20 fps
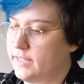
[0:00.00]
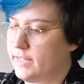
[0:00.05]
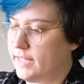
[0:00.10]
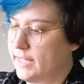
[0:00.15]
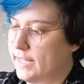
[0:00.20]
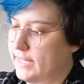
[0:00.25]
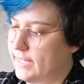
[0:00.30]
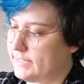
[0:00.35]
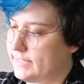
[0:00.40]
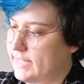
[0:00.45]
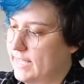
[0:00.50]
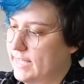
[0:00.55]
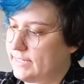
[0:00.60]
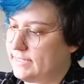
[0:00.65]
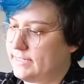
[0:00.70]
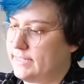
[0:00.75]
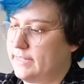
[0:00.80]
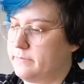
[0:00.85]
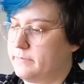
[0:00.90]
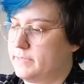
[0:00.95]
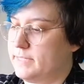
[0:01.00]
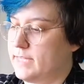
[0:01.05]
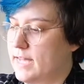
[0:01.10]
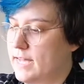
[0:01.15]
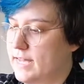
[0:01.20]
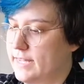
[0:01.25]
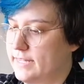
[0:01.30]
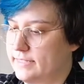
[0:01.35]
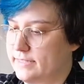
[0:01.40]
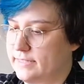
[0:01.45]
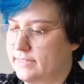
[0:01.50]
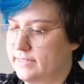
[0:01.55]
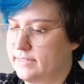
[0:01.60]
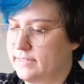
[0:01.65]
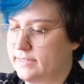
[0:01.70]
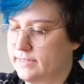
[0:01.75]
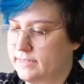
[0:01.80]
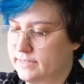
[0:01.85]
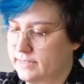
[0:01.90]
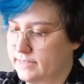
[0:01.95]
exact same size.
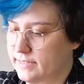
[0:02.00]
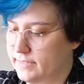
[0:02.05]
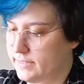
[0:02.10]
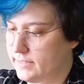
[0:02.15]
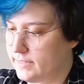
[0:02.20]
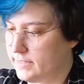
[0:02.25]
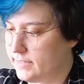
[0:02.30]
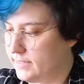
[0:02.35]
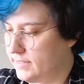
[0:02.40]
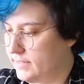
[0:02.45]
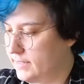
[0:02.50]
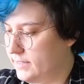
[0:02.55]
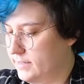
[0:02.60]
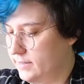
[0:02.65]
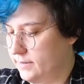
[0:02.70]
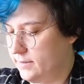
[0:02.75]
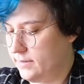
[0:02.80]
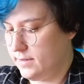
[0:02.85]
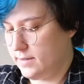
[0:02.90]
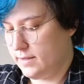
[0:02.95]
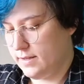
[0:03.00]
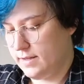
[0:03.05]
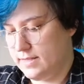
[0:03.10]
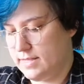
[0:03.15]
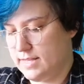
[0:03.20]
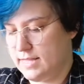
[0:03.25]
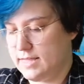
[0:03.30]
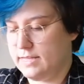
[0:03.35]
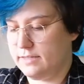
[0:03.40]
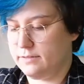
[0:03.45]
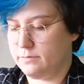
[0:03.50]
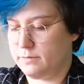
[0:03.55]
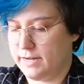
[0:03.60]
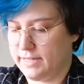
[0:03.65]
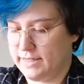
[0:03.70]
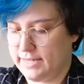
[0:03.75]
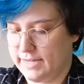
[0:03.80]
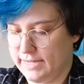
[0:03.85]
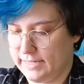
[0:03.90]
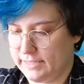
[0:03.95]
And then this one I
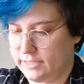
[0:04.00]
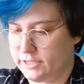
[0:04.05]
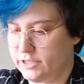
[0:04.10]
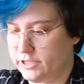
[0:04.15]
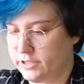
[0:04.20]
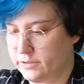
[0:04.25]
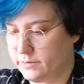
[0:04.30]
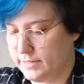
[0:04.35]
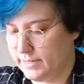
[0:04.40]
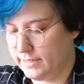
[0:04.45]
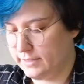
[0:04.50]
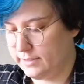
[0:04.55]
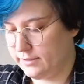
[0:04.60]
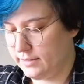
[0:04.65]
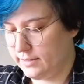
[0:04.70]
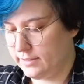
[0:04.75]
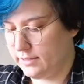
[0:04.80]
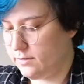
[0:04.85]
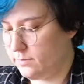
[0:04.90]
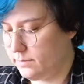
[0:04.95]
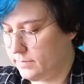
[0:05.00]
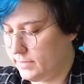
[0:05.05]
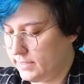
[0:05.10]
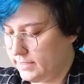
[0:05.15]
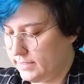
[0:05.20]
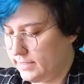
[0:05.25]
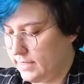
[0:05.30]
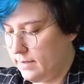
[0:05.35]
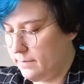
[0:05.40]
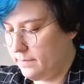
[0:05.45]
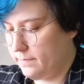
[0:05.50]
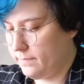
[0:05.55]
think has 2 in it, so let's open this up.